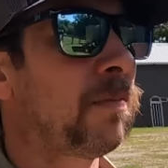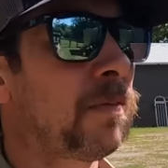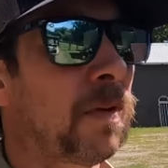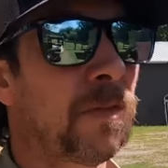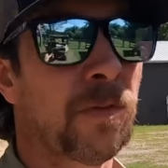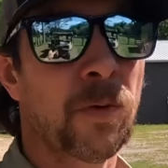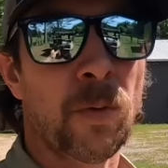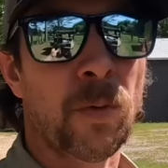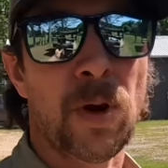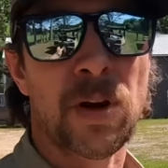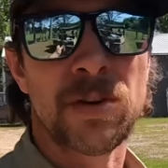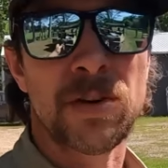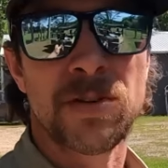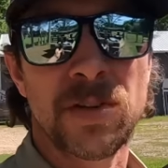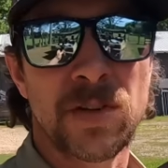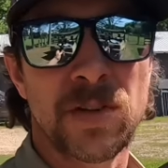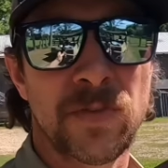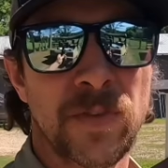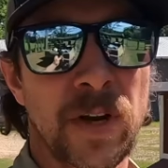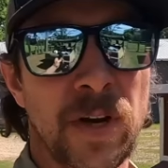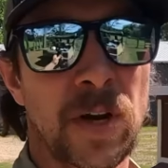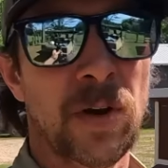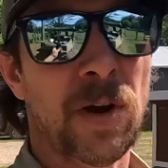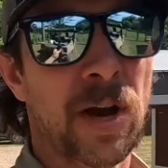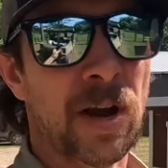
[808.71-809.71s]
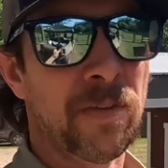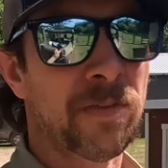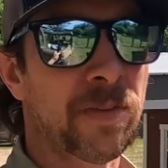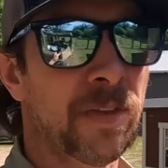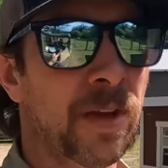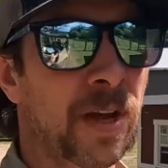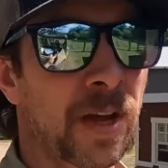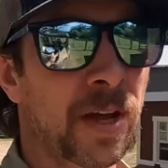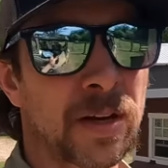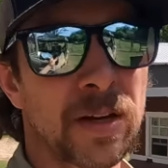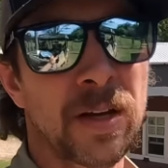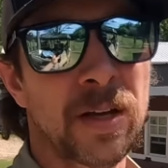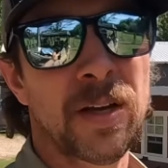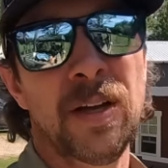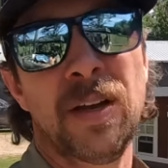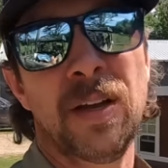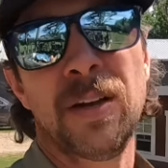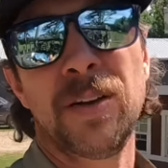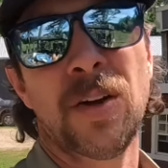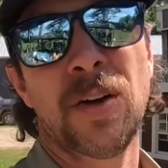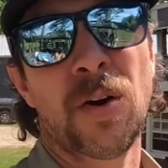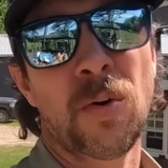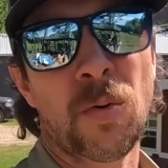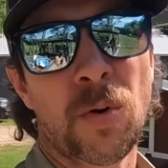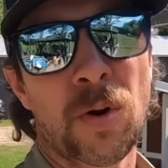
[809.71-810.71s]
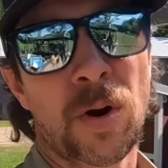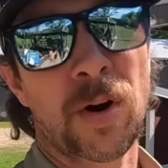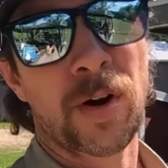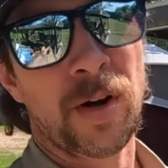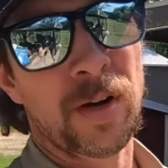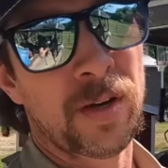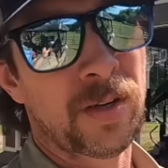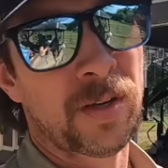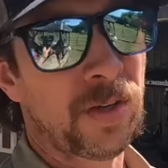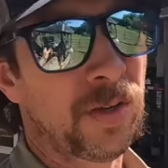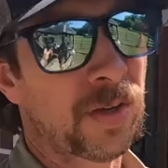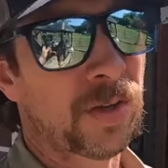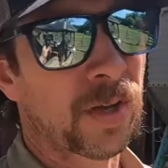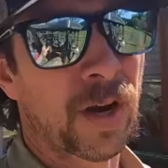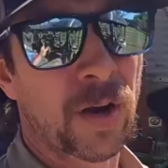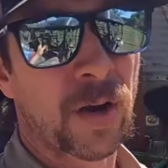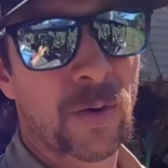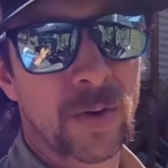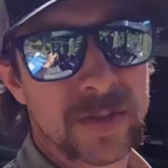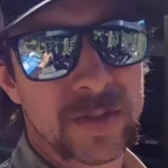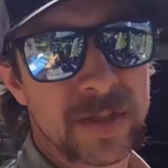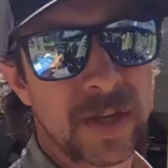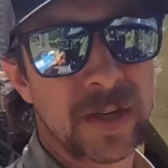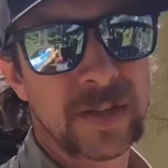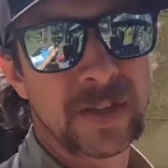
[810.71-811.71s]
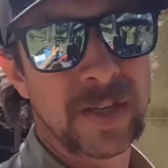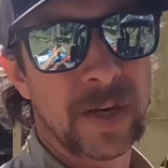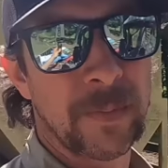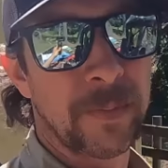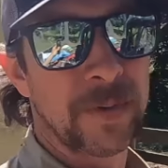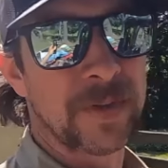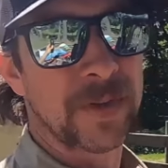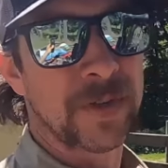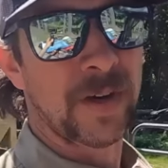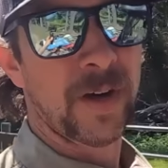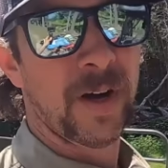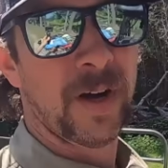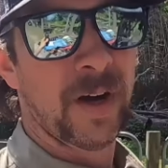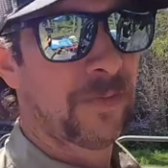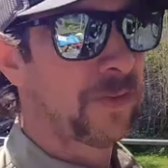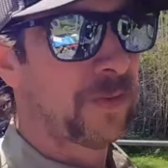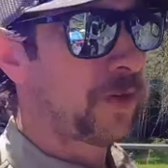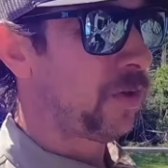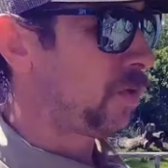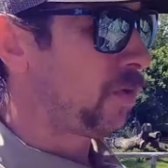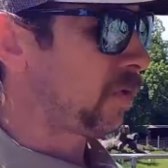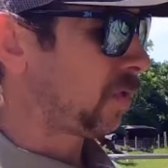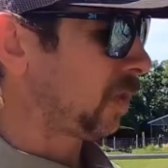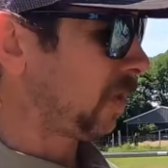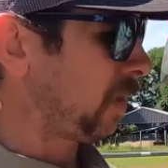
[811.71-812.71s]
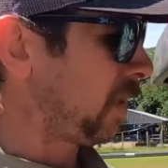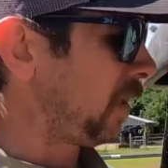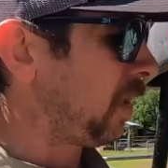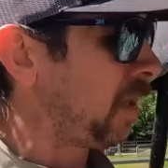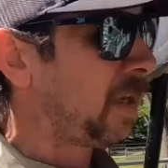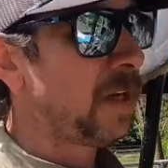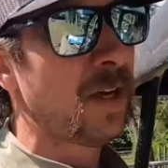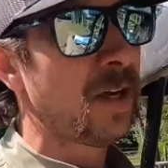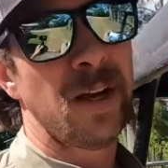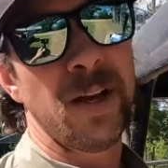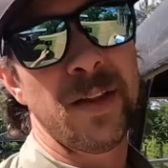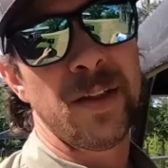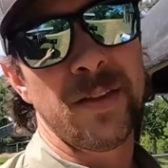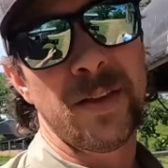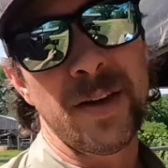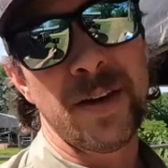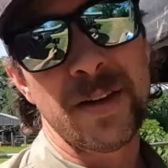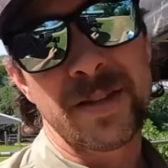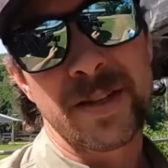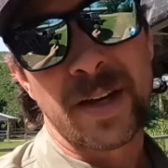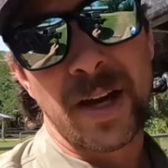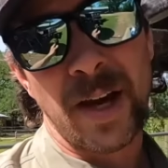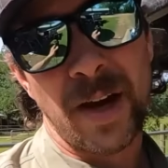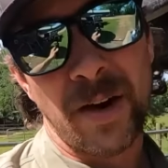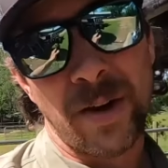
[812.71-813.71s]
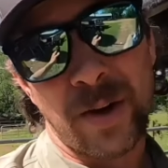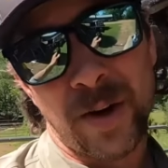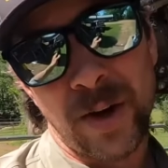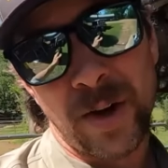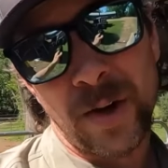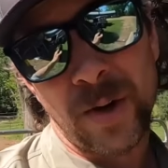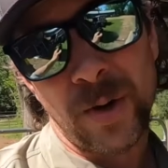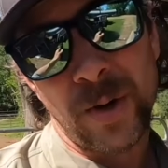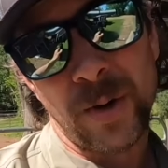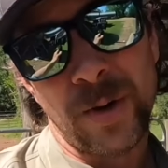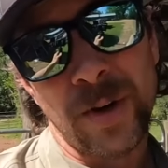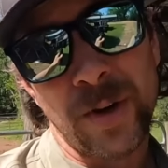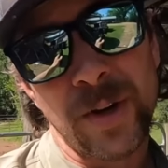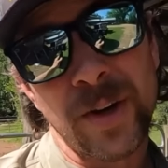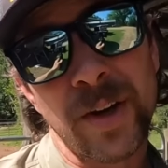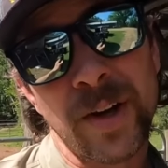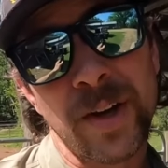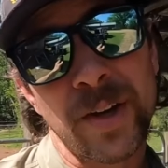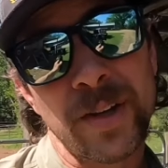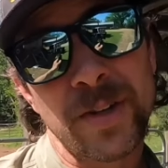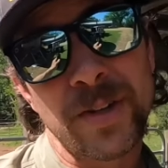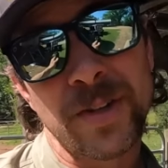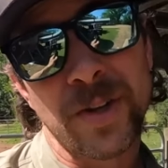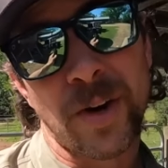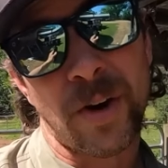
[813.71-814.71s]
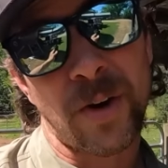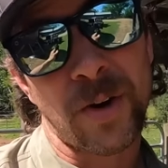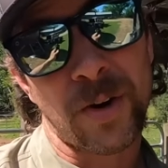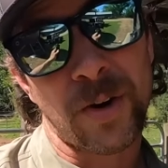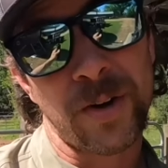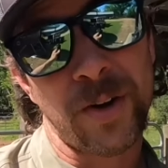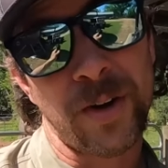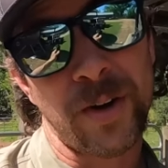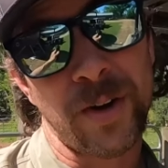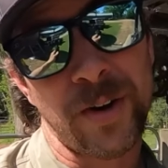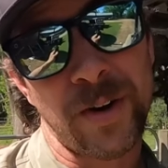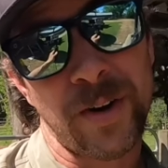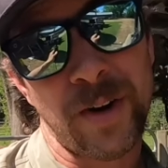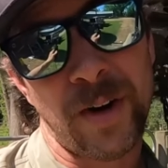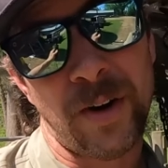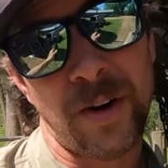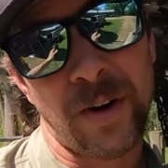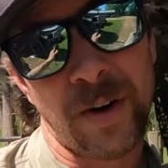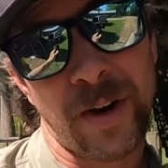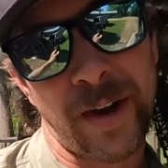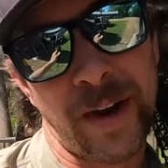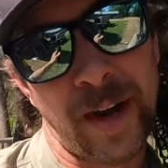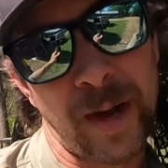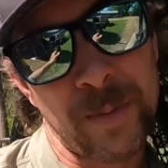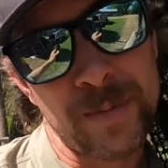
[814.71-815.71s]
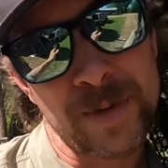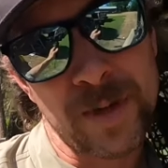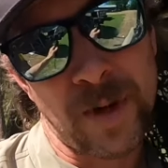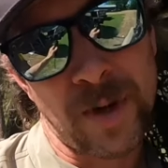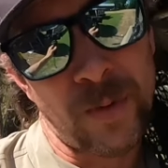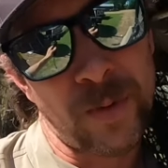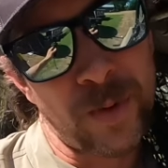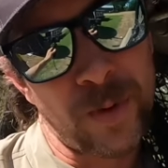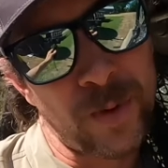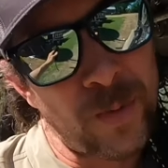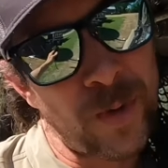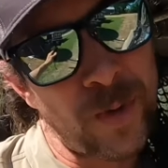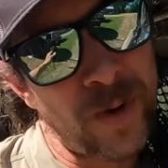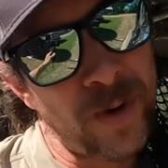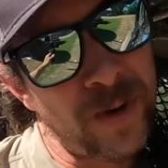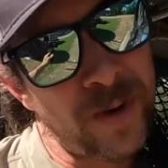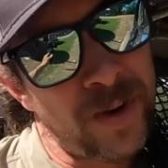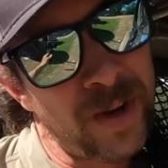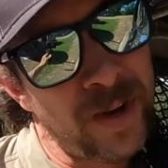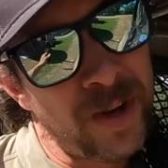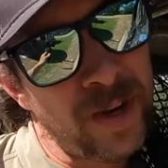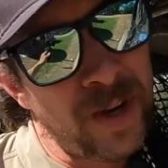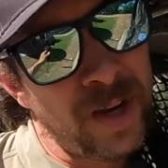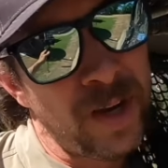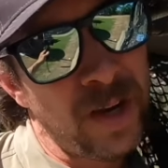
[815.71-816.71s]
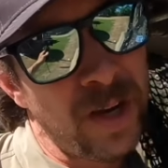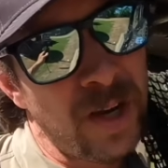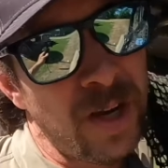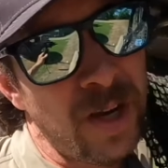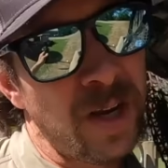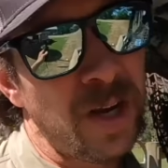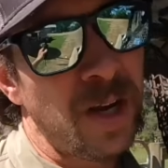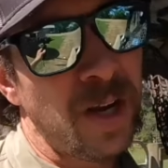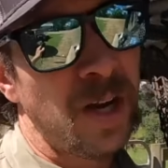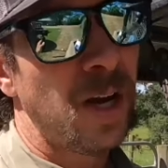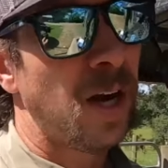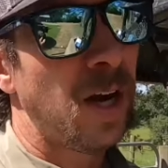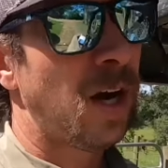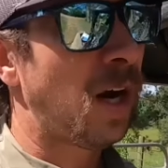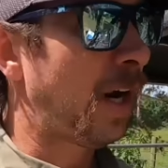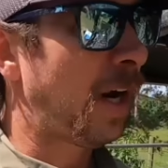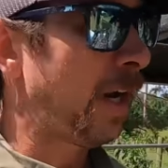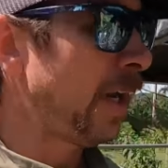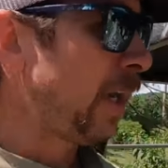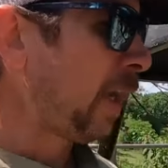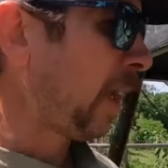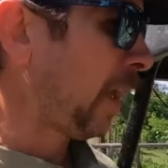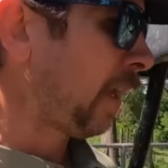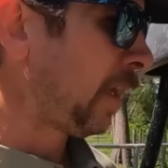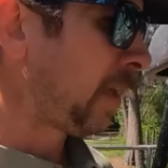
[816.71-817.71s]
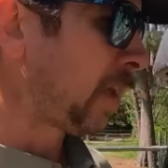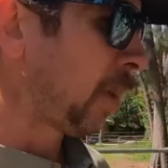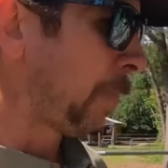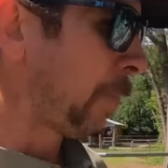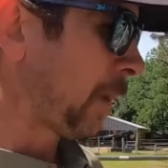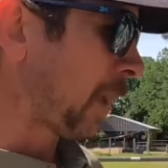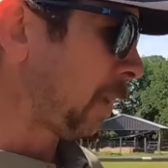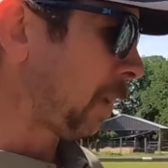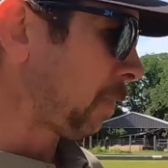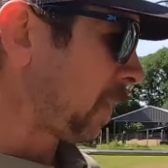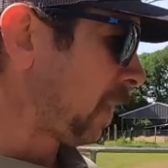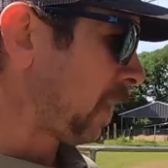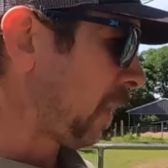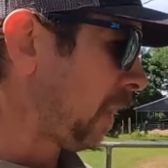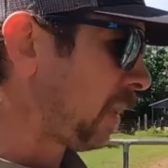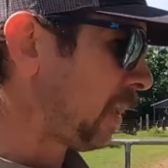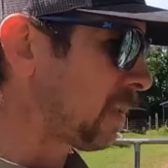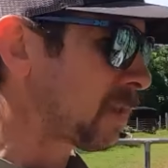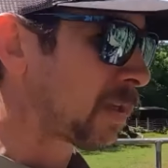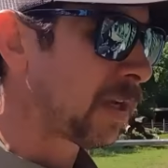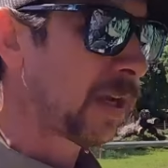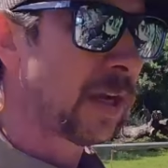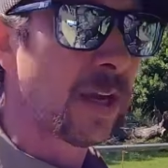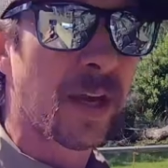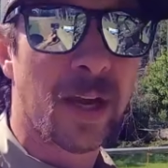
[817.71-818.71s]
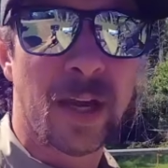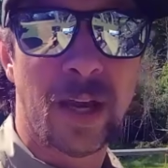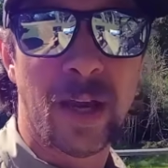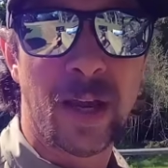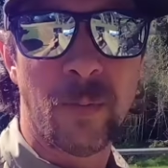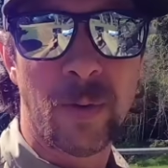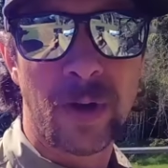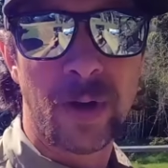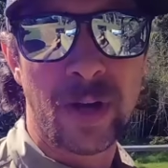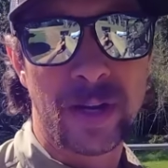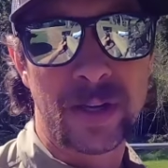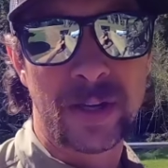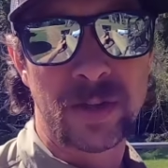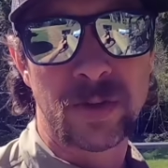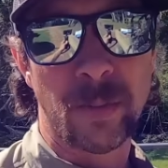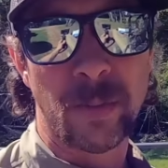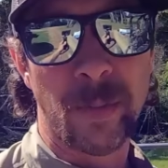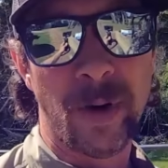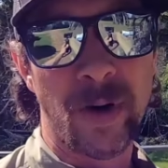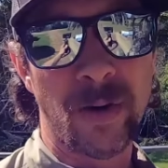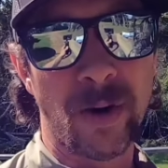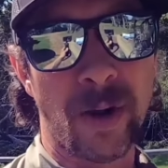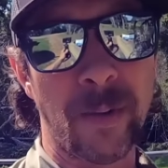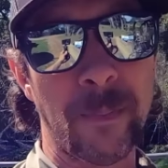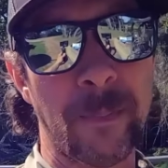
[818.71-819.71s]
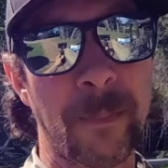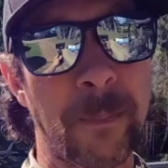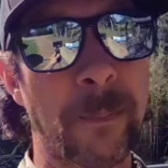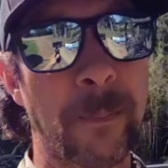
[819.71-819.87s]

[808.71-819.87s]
If you're watching this video after that, don't worry, you can always get 10% off using the discount code TALKDIRT, all caps, all one word. All right, I need to go pick up kids, and we gotta get to a ball game.